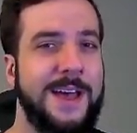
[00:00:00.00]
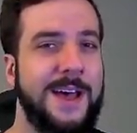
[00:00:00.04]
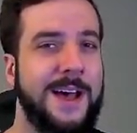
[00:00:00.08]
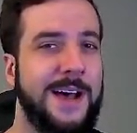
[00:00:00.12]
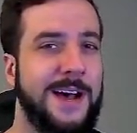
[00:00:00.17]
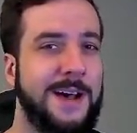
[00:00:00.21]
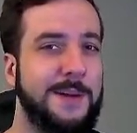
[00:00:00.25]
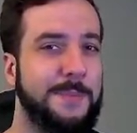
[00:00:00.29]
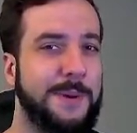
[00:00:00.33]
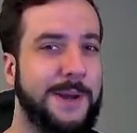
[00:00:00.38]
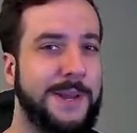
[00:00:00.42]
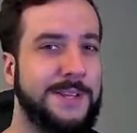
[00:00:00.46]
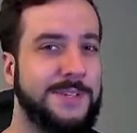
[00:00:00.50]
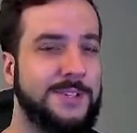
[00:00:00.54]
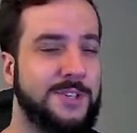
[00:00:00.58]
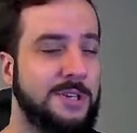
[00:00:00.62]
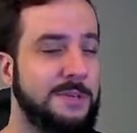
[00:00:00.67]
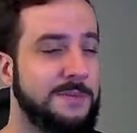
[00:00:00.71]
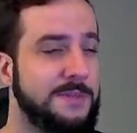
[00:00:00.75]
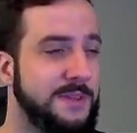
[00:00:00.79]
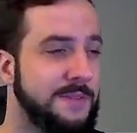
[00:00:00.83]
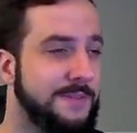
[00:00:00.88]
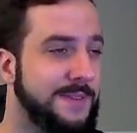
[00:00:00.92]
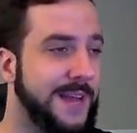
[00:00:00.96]
But in
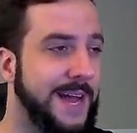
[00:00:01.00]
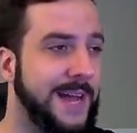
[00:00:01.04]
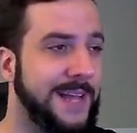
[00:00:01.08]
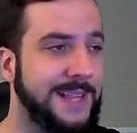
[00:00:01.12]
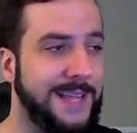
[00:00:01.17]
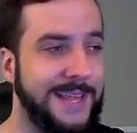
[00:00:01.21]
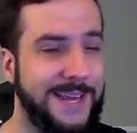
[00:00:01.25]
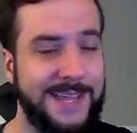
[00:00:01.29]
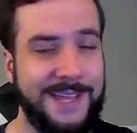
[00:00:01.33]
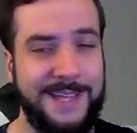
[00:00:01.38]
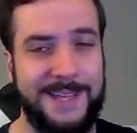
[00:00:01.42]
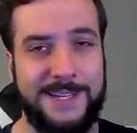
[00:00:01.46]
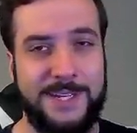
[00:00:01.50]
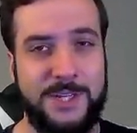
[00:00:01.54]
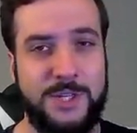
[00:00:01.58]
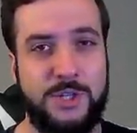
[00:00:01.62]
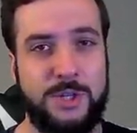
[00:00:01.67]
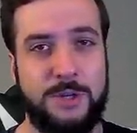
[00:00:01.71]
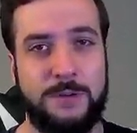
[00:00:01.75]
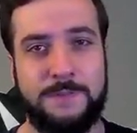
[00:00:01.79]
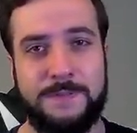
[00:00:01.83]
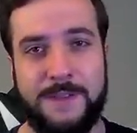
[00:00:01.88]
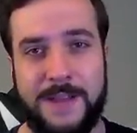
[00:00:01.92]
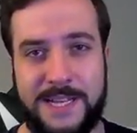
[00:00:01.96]
terms of not letting
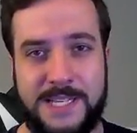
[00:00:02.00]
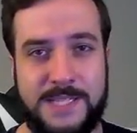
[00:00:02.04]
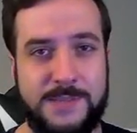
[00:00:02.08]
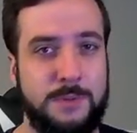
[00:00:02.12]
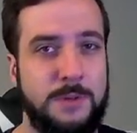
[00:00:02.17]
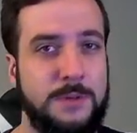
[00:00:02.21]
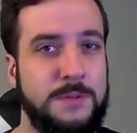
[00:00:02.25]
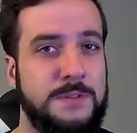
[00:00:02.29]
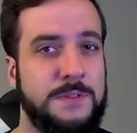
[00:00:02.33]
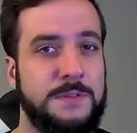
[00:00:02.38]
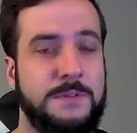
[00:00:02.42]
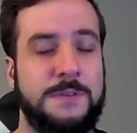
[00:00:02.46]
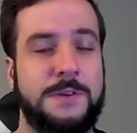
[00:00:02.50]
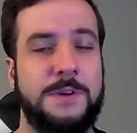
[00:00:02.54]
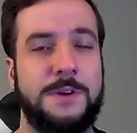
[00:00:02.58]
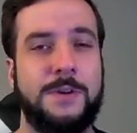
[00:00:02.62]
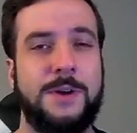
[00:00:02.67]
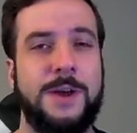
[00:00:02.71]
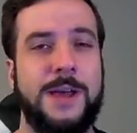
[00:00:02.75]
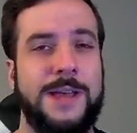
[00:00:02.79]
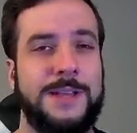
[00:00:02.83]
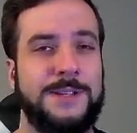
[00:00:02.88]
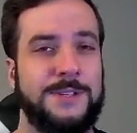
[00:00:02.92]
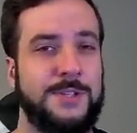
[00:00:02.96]
additional fast moves
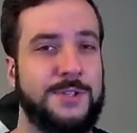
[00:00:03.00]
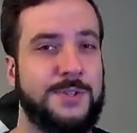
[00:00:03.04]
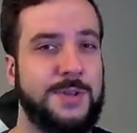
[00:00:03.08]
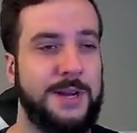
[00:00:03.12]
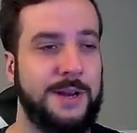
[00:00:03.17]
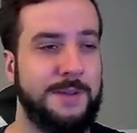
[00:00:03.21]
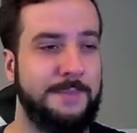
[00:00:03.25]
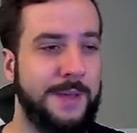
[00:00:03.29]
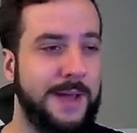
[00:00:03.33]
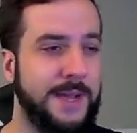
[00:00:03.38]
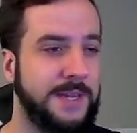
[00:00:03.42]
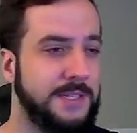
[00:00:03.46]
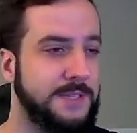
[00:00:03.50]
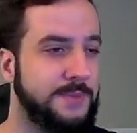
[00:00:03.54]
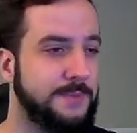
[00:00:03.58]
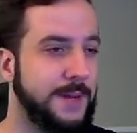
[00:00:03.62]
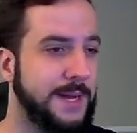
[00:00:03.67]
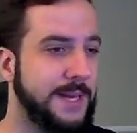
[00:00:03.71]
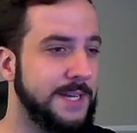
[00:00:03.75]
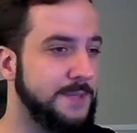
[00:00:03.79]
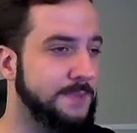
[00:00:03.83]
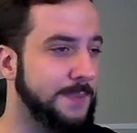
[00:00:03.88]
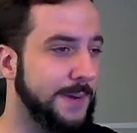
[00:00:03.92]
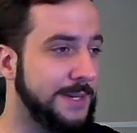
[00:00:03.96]
through, just trying to
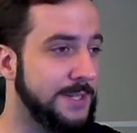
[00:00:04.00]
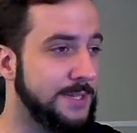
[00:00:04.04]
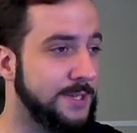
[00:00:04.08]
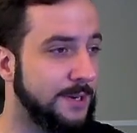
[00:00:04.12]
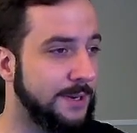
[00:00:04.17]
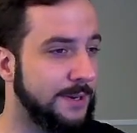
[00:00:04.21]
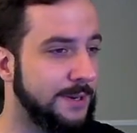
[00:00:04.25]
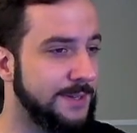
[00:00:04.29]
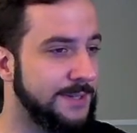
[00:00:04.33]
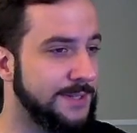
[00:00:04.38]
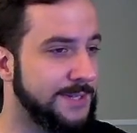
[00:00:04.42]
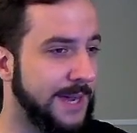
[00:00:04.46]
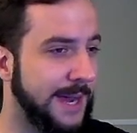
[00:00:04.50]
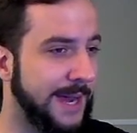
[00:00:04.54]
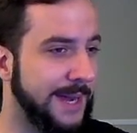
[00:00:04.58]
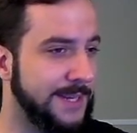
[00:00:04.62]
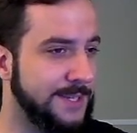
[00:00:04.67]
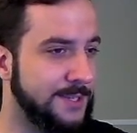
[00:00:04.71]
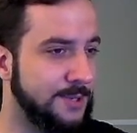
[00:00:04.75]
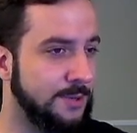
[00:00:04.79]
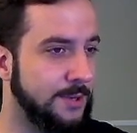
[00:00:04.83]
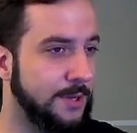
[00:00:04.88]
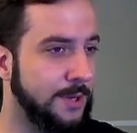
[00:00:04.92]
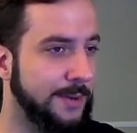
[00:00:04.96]
maximize my turns, I
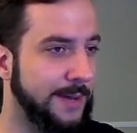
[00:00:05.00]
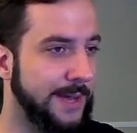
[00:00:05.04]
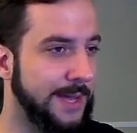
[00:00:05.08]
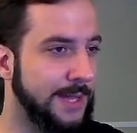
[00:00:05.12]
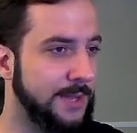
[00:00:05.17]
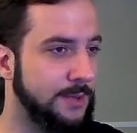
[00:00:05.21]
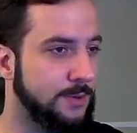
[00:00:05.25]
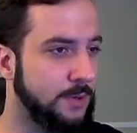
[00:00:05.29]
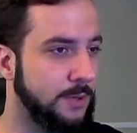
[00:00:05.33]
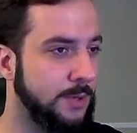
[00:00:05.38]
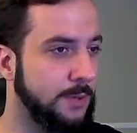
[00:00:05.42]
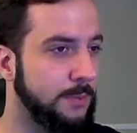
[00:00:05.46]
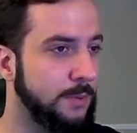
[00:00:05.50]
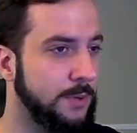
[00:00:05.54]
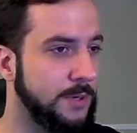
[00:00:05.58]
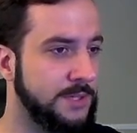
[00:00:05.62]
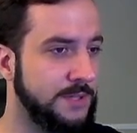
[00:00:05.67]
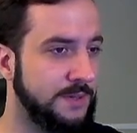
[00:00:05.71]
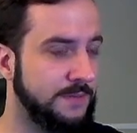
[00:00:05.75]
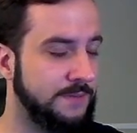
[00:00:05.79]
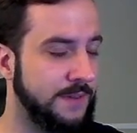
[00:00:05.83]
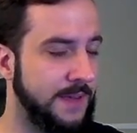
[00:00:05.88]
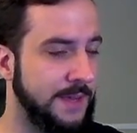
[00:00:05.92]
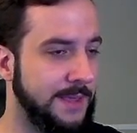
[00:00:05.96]
do go ahead and throw the
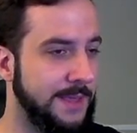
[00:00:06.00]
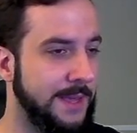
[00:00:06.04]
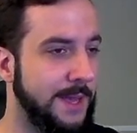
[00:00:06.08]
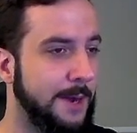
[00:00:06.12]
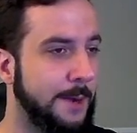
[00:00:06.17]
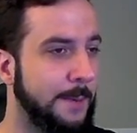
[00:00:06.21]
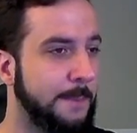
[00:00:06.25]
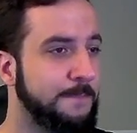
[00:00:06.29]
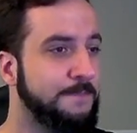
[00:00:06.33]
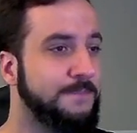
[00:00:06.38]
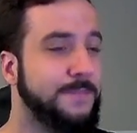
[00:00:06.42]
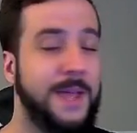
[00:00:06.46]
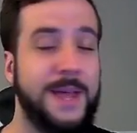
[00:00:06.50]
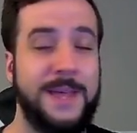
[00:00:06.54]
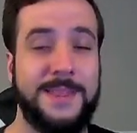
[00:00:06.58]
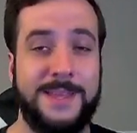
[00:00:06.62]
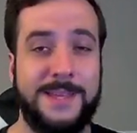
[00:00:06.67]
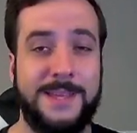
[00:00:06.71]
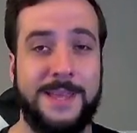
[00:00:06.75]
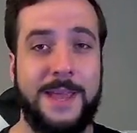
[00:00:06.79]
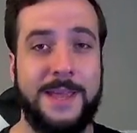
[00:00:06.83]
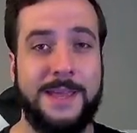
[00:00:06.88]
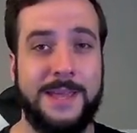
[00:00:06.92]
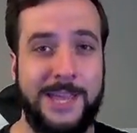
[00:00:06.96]
Poison Fang there, and
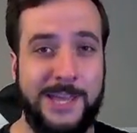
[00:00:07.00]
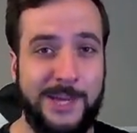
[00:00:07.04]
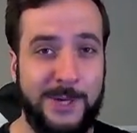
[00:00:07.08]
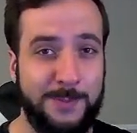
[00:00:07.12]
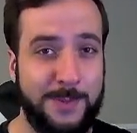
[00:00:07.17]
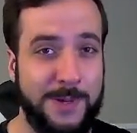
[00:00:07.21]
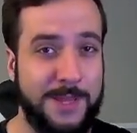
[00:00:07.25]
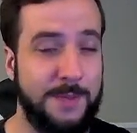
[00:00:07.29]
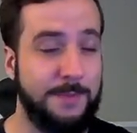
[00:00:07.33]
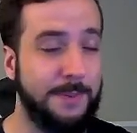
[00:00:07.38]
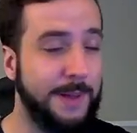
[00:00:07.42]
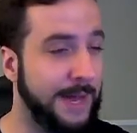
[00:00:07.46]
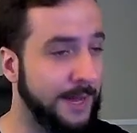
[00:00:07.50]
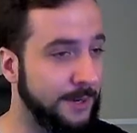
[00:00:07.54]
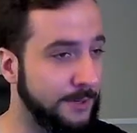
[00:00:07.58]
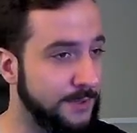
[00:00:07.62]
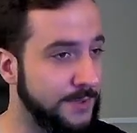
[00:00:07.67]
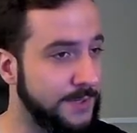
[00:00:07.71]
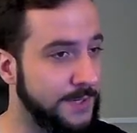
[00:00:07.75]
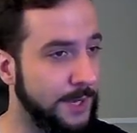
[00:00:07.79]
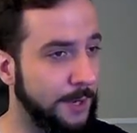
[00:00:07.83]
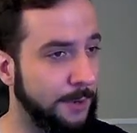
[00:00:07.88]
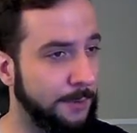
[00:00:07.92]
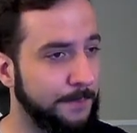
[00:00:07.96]
then get KO'd by the Powder
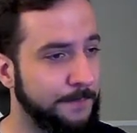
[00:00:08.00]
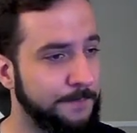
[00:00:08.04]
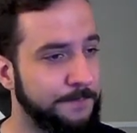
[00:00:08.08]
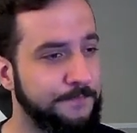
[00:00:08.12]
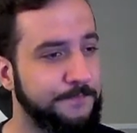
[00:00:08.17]
Snow.